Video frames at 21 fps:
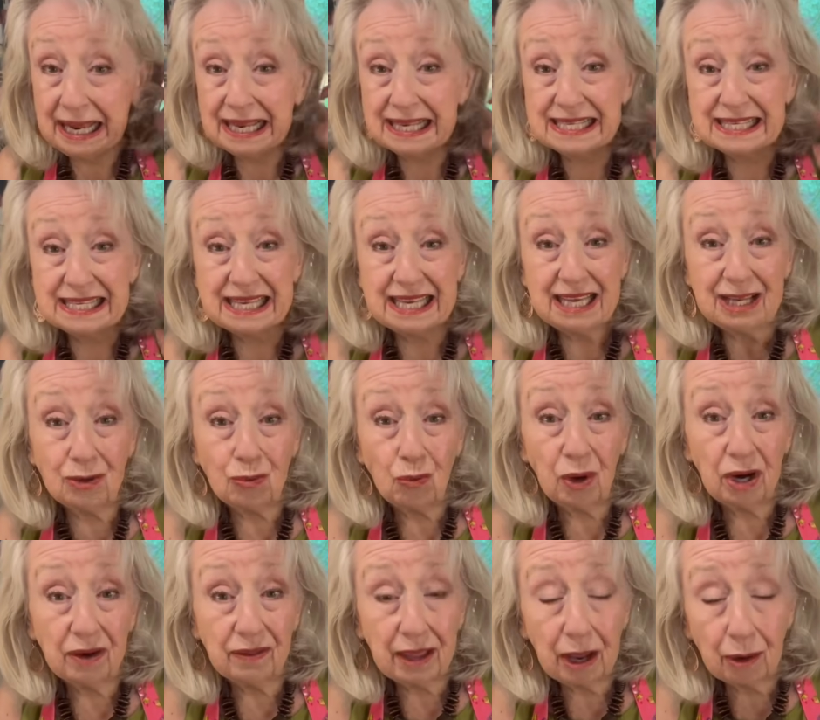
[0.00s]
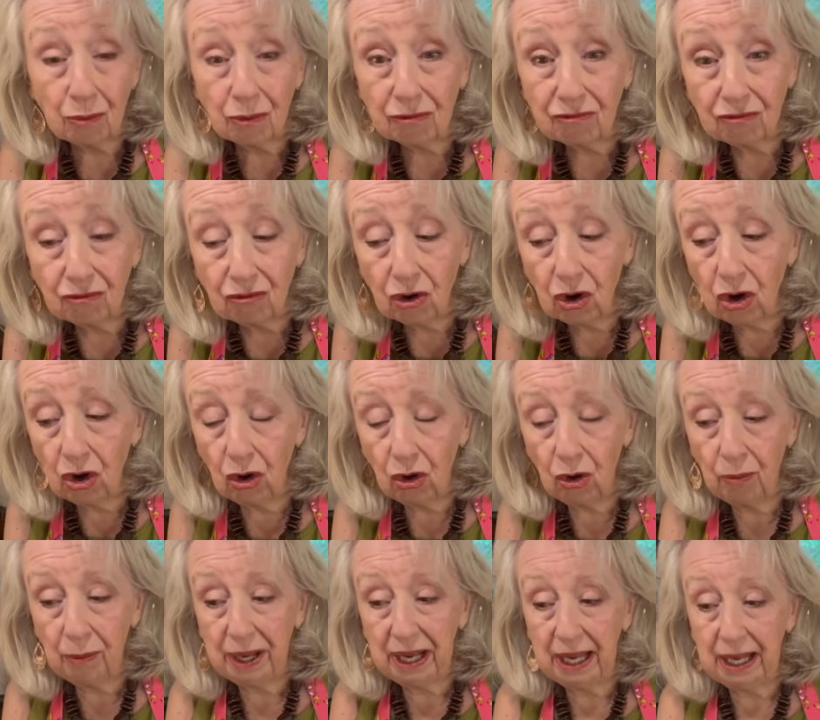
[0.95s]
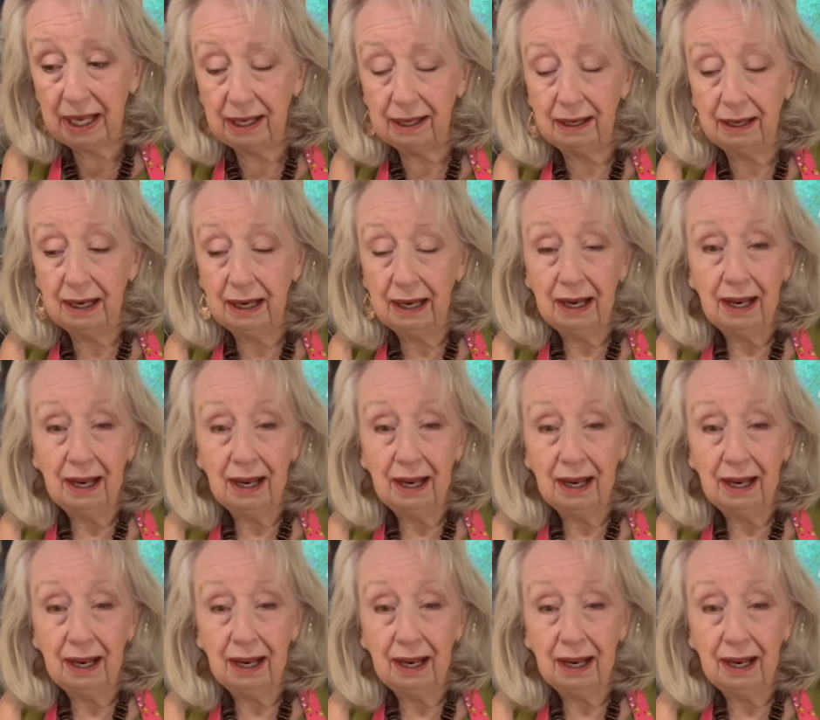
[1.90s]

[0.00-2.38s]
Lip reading: seeing where they were from and